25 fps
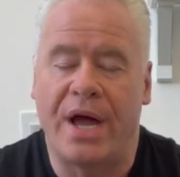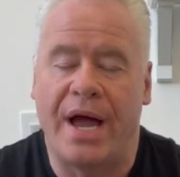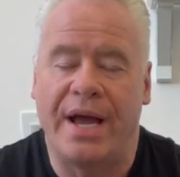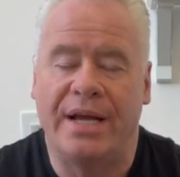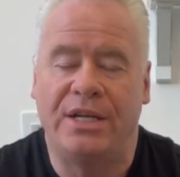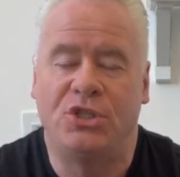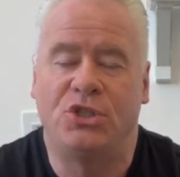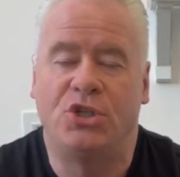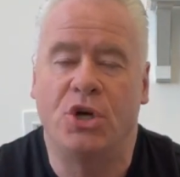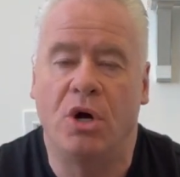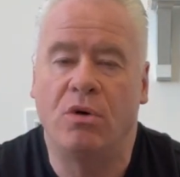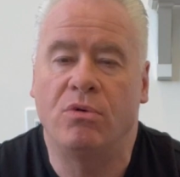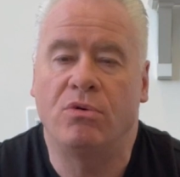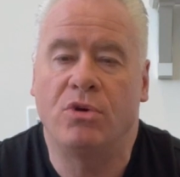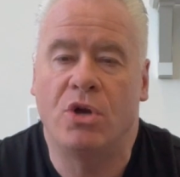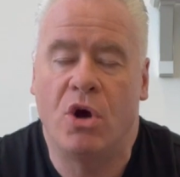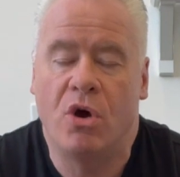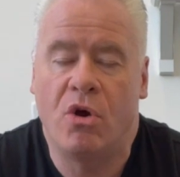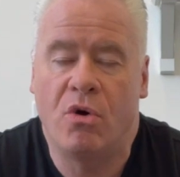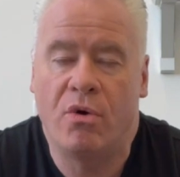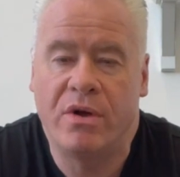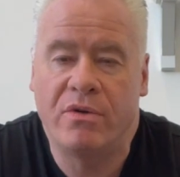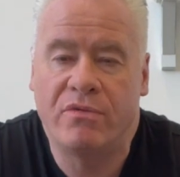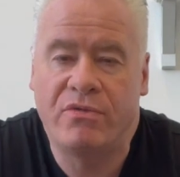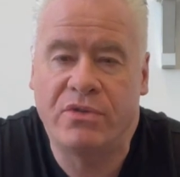I don't
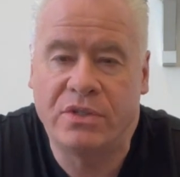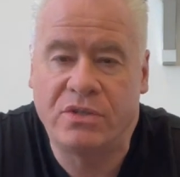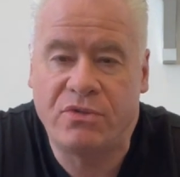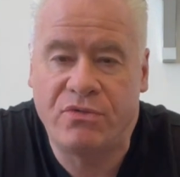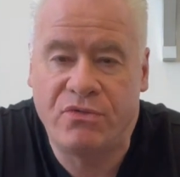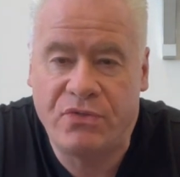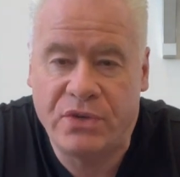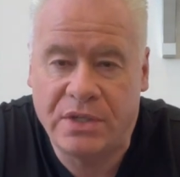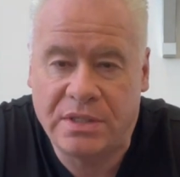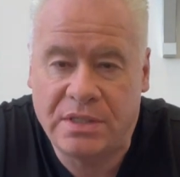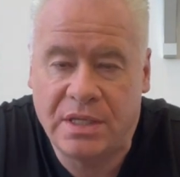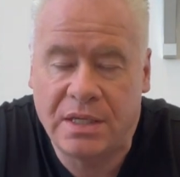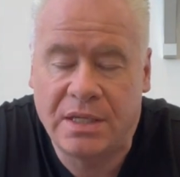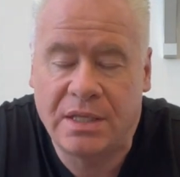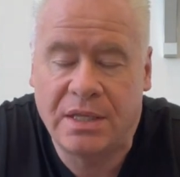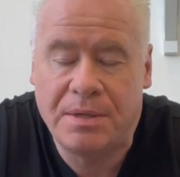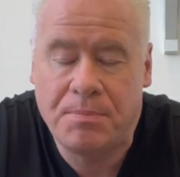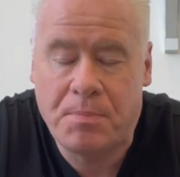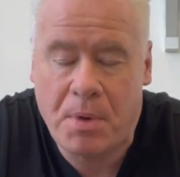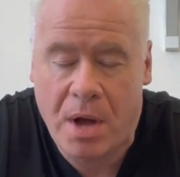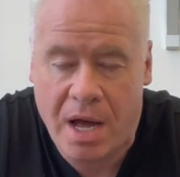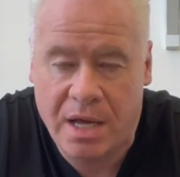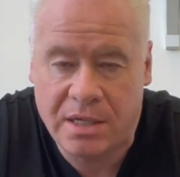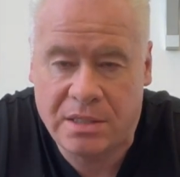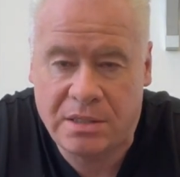know if it's physically
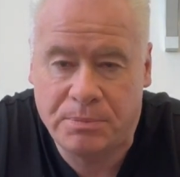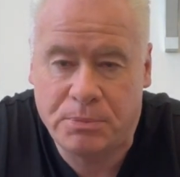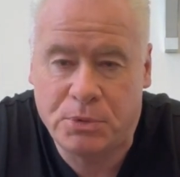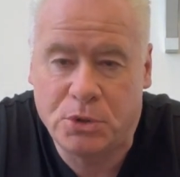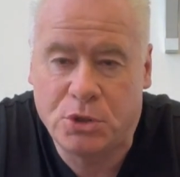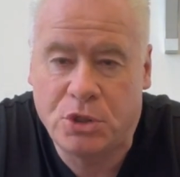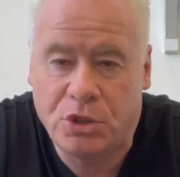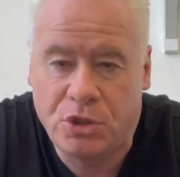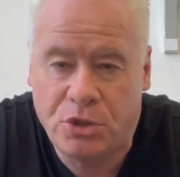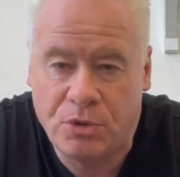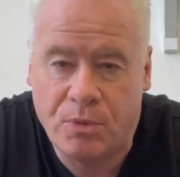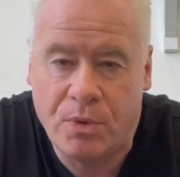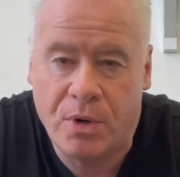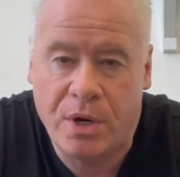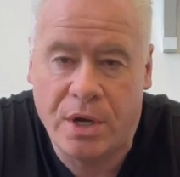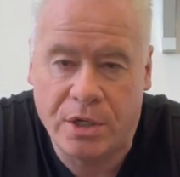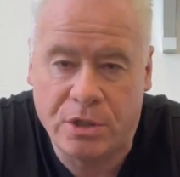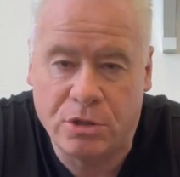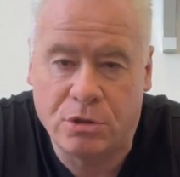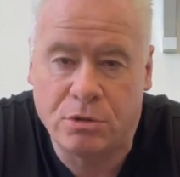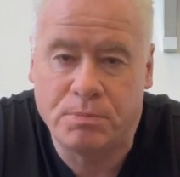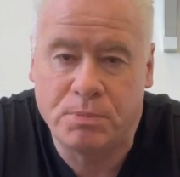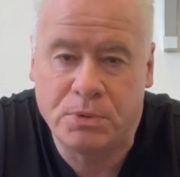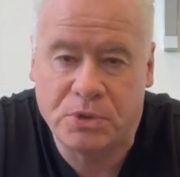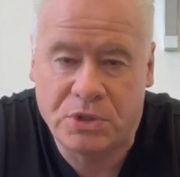possible to do
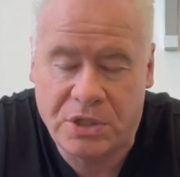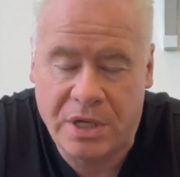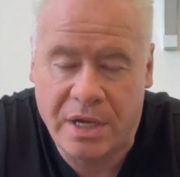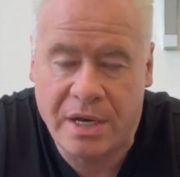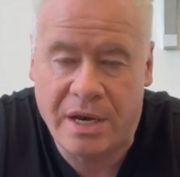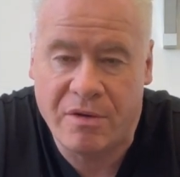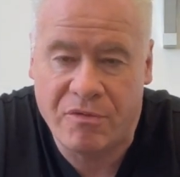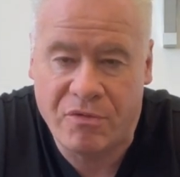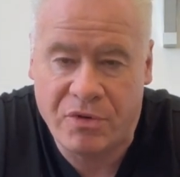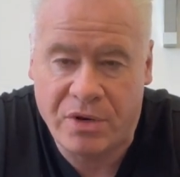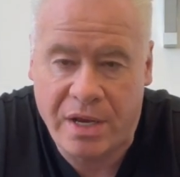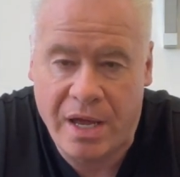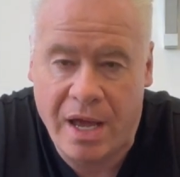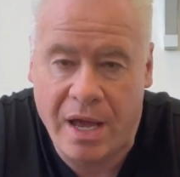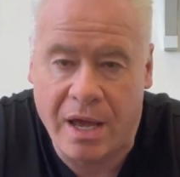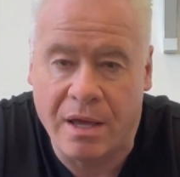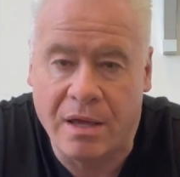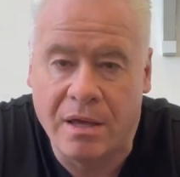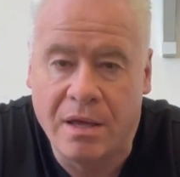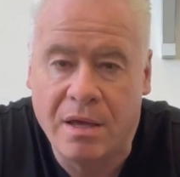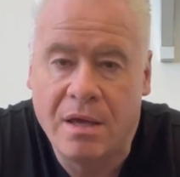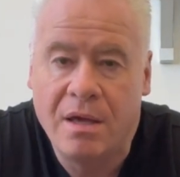100% every day.